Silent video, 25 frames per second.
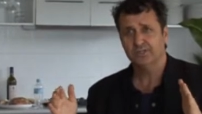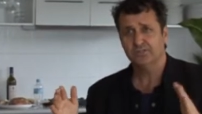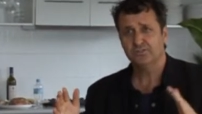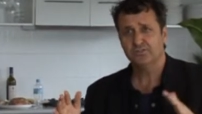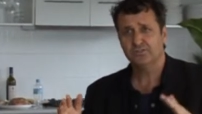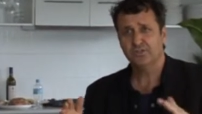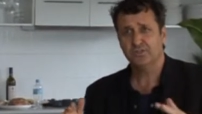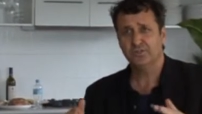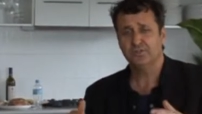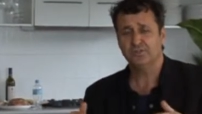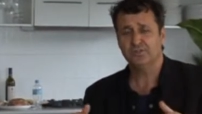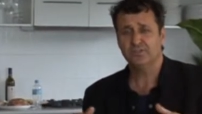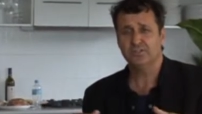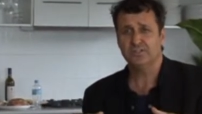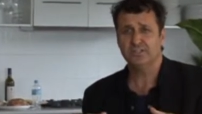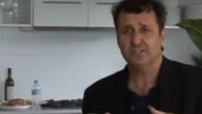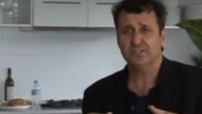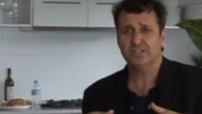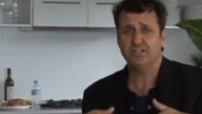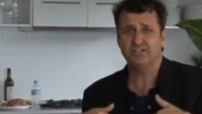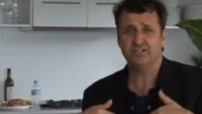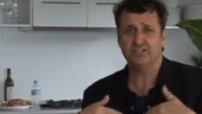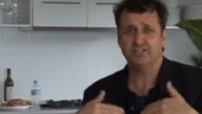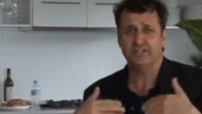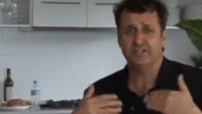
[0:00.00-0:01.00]
So
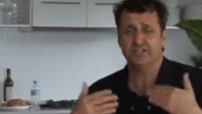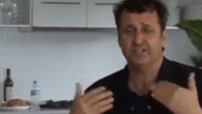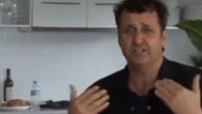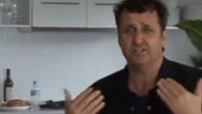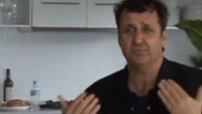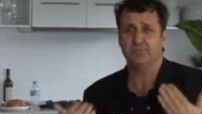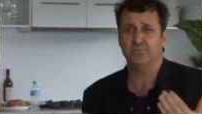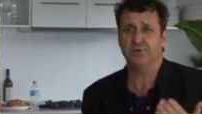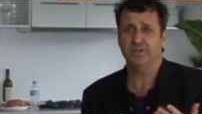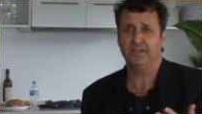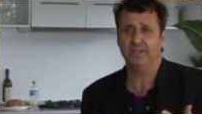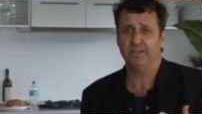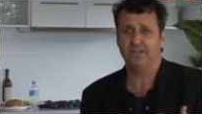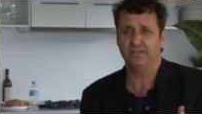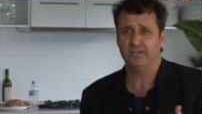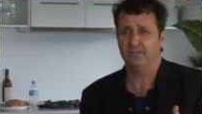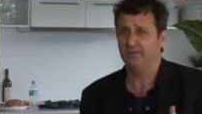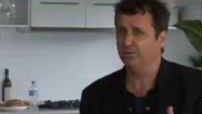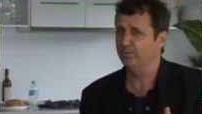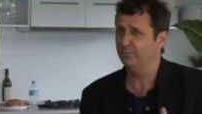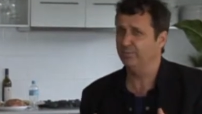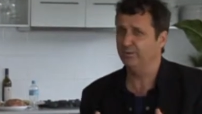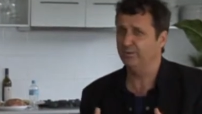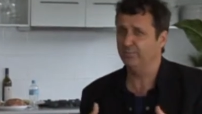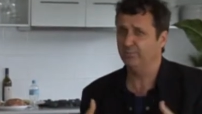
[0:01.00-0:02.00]
essentially, just bringing a
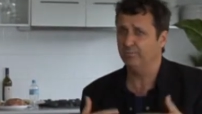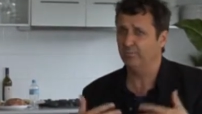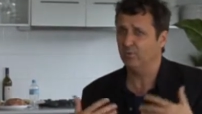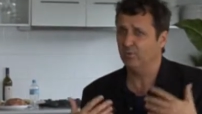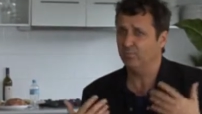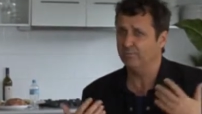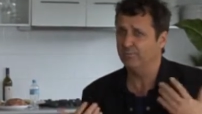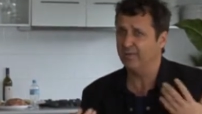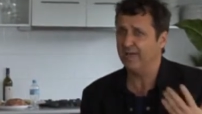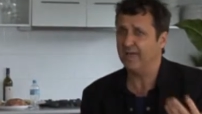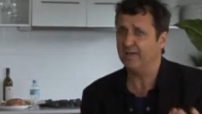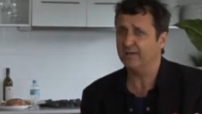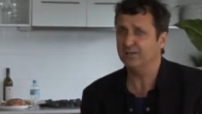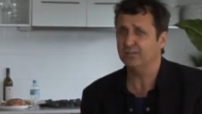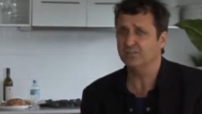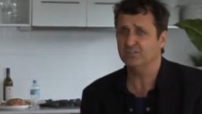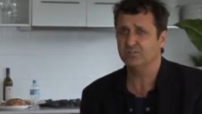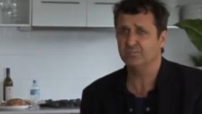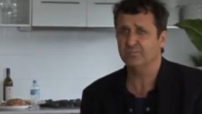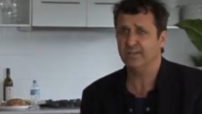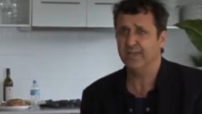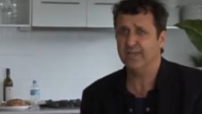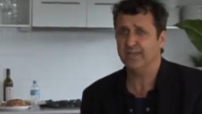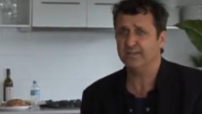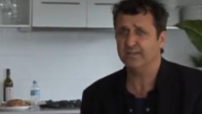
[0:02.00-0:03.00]
little bit of more
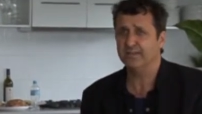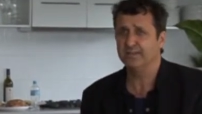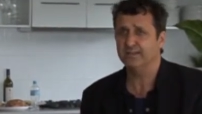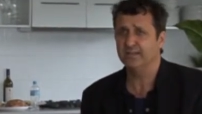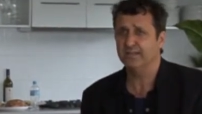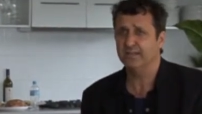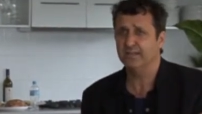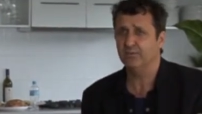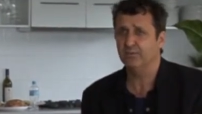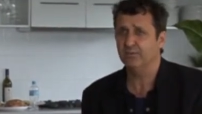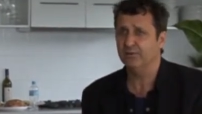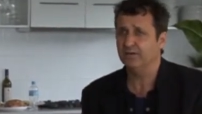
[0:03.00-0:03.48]
balance back in here.